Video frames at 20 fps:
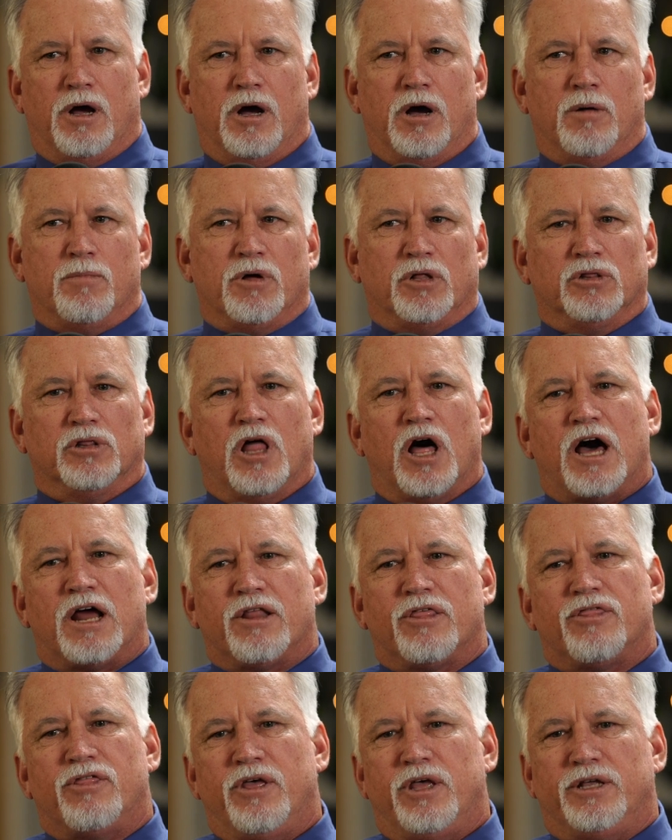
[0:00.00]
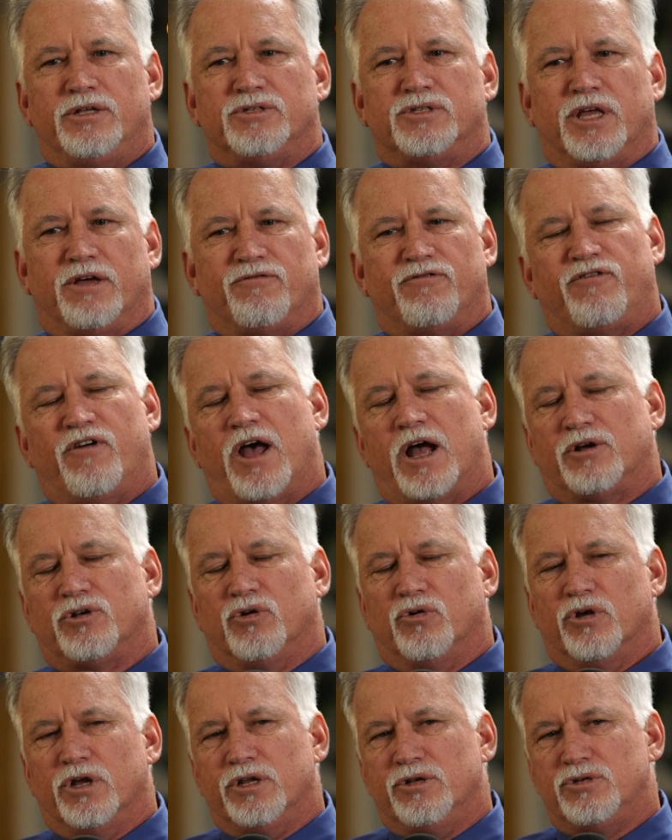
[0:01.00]
A lot of things that
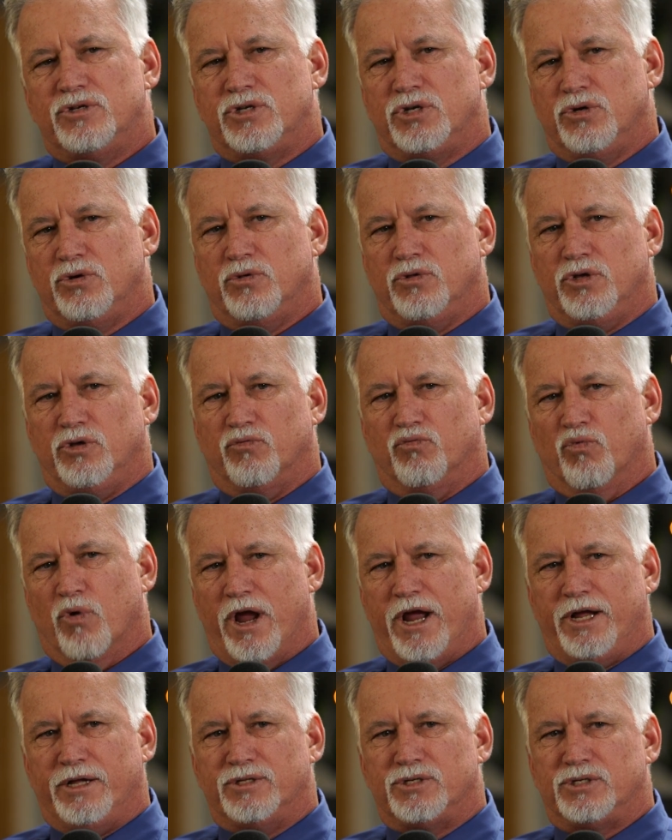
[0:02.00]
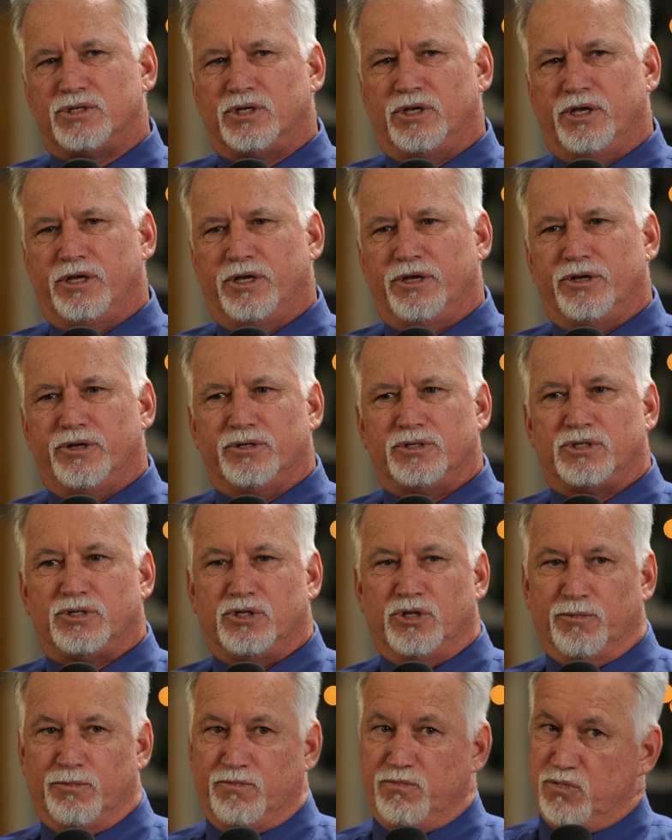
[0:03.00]
factor into the rates is
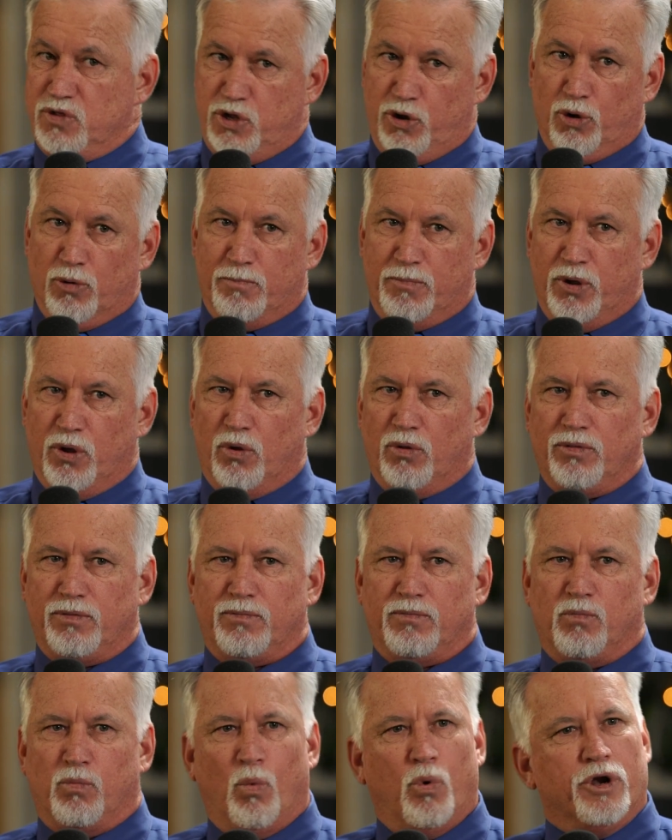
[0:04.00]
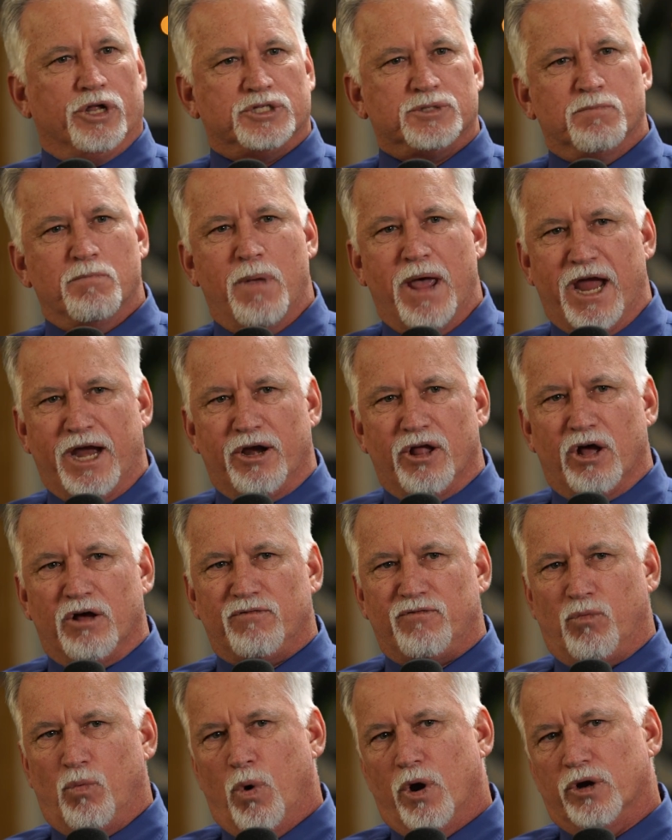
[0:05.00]
the year built, what it's made
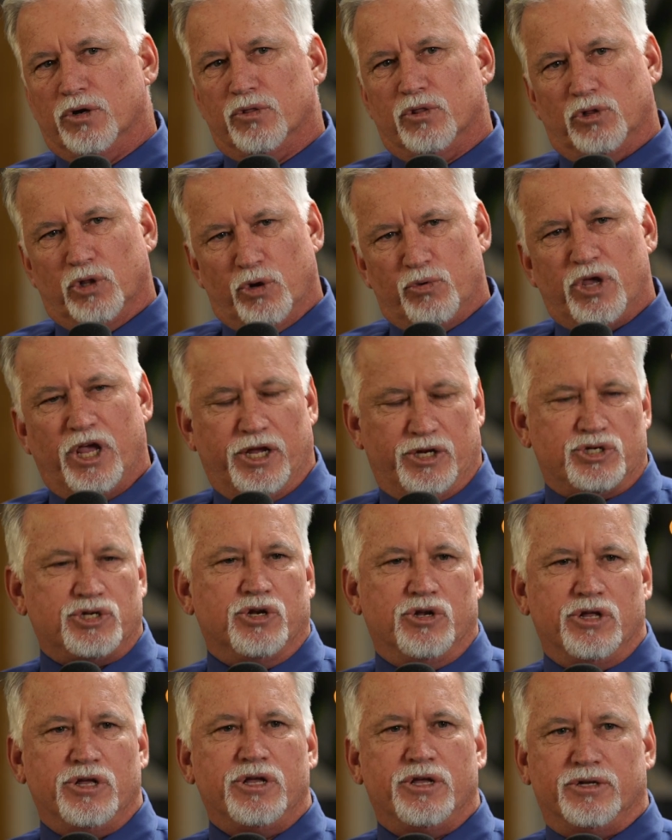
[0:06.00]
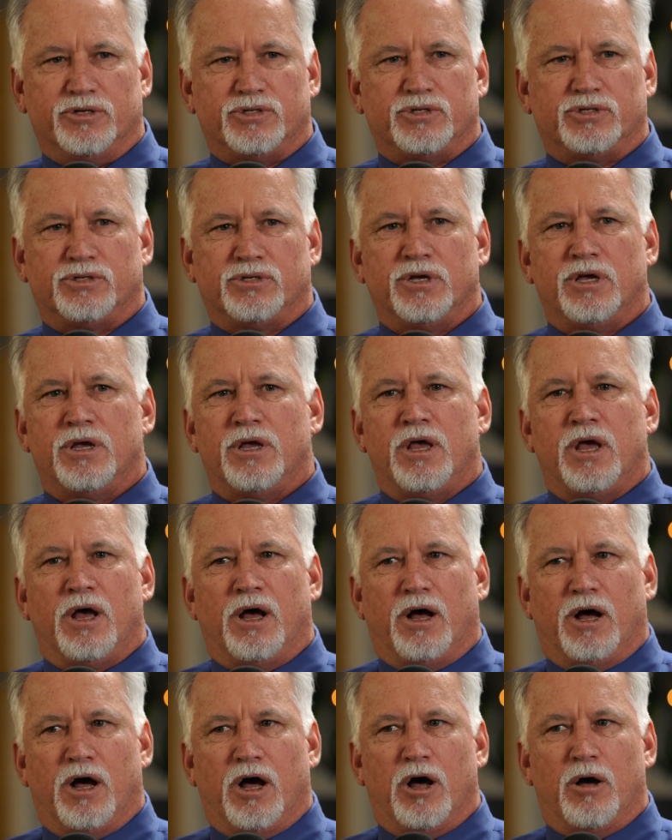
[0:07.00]
of, where the location is.
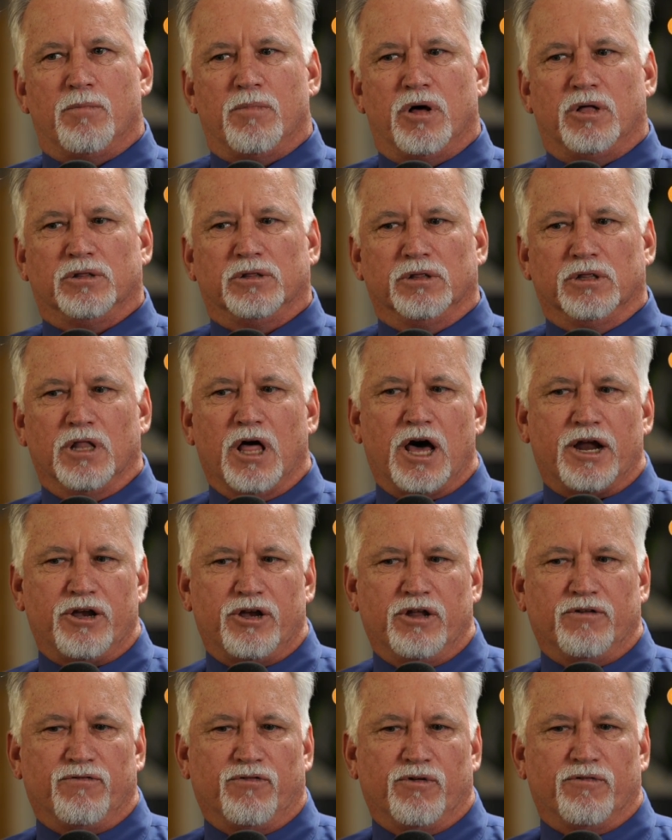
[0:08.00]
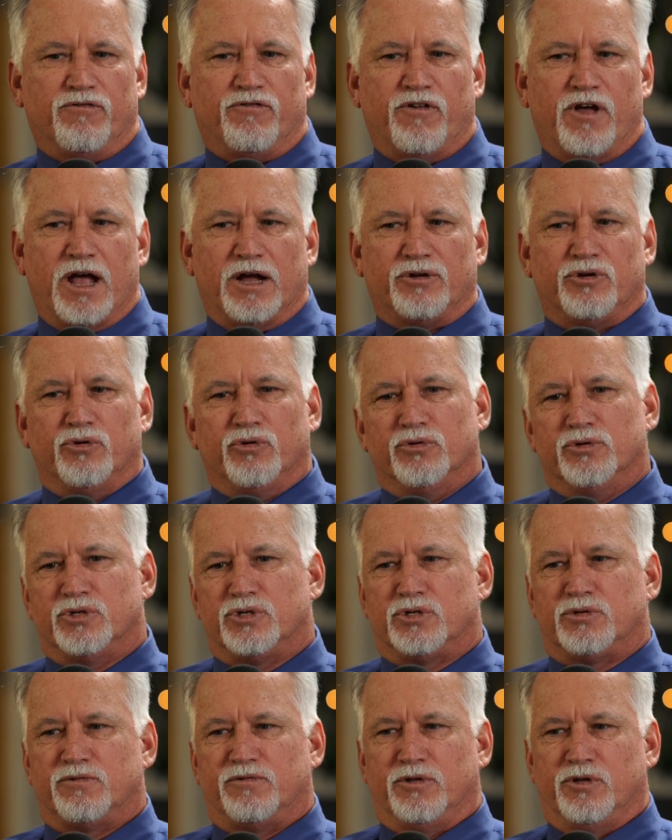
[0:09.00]
A lot of different
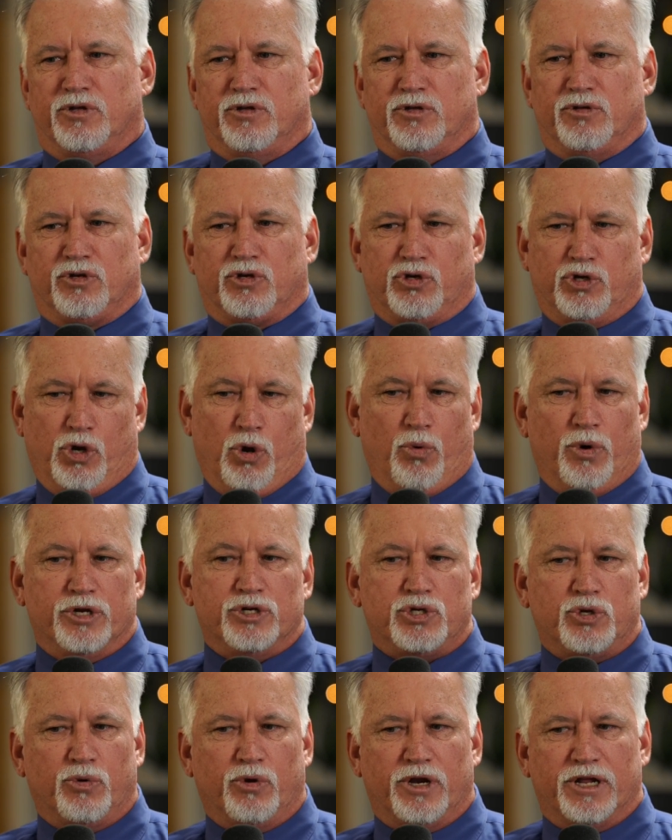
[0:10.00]
factors go into